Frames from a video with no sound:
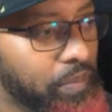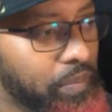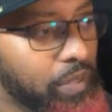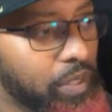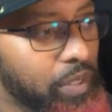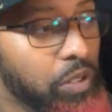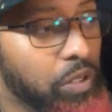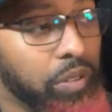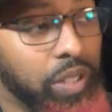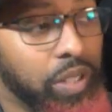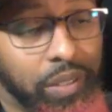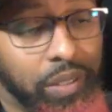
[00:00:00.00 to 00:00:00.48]

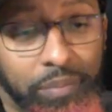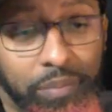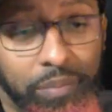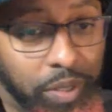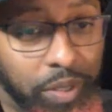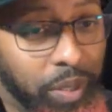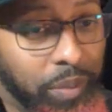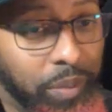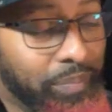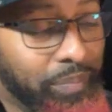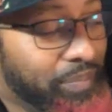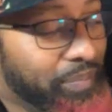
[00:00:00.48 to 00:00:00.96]
Okay,
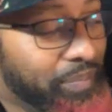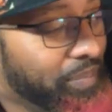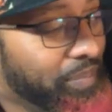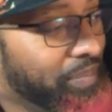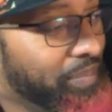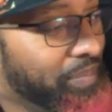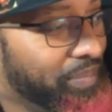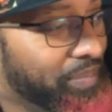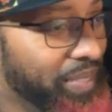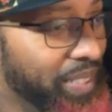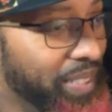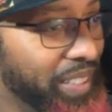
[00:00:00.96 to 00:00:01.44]
see,
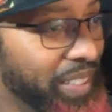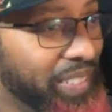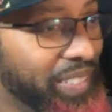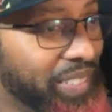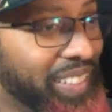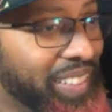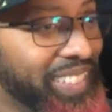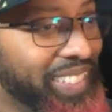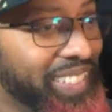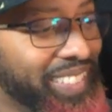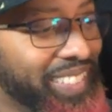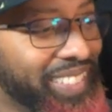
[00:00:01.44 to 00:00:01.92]
like I
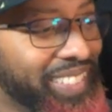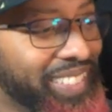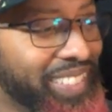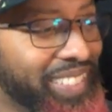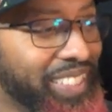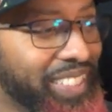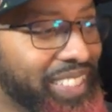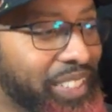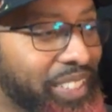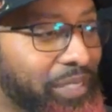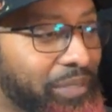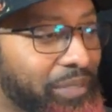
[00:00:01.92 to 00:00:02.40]
said,
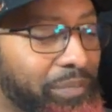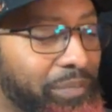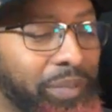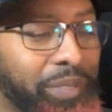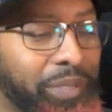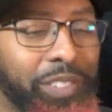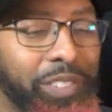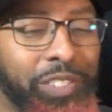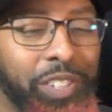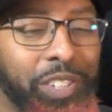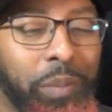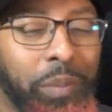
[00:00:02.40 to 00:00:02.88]

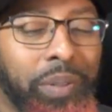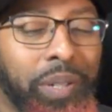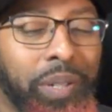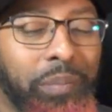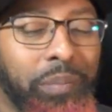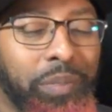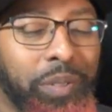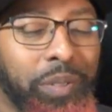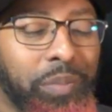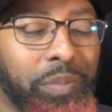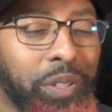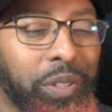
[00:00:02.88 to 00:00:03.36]
it's shaping
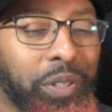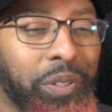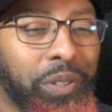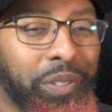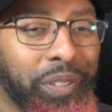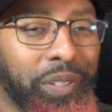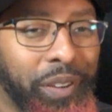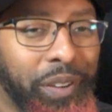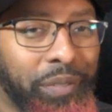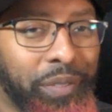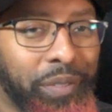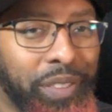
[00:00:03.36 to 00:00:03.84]
up to be
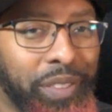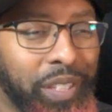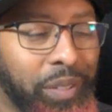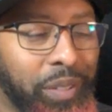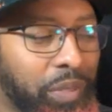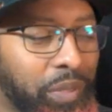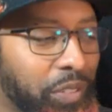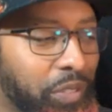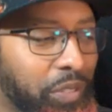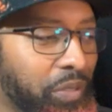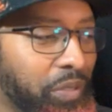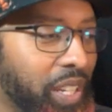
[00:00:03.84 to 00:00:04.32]
everything
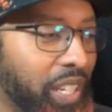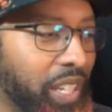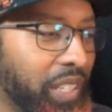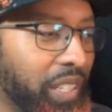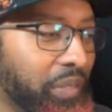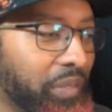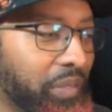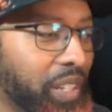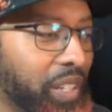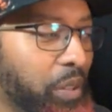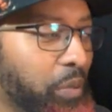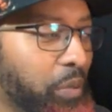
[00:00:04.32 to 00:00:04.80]
Mr.
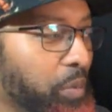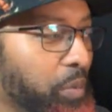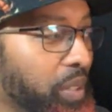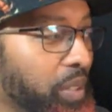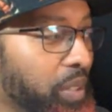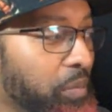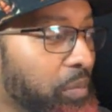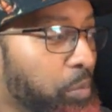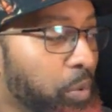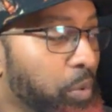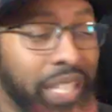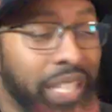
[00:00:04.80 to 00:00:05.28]
Negative. Now
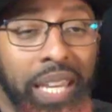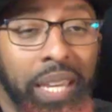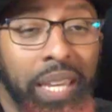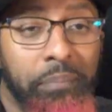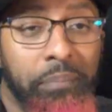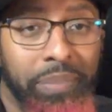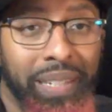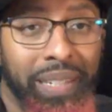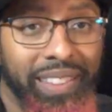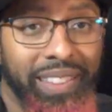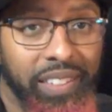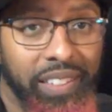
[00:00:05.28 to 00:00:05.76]
we
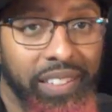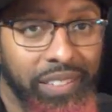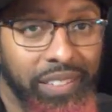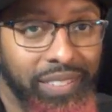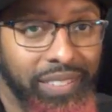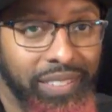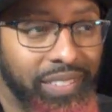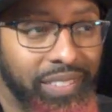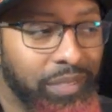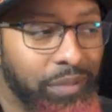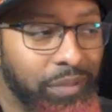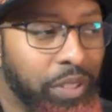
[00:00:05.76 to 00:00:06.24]
can't beat
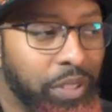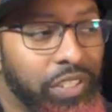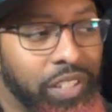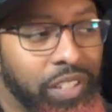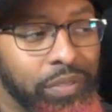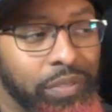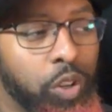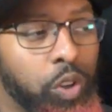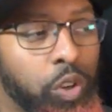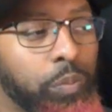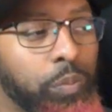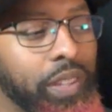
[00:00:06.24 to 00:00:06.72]
this. We just
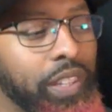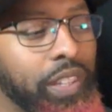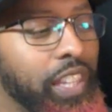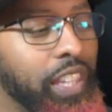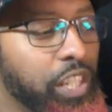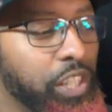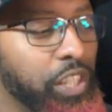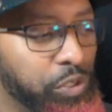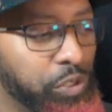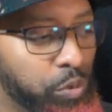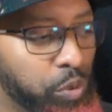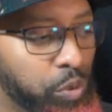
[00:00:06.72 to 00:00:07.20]
have to hope that
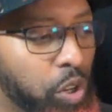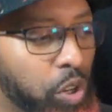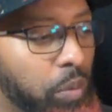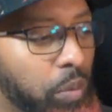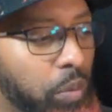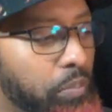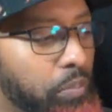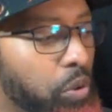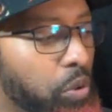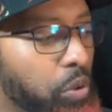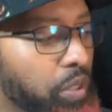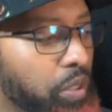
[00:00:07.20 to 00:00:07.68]
they draw
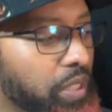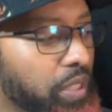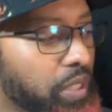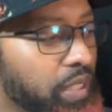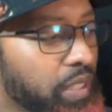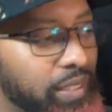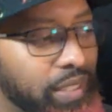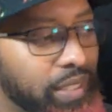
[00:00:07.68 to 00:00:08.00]
poorly.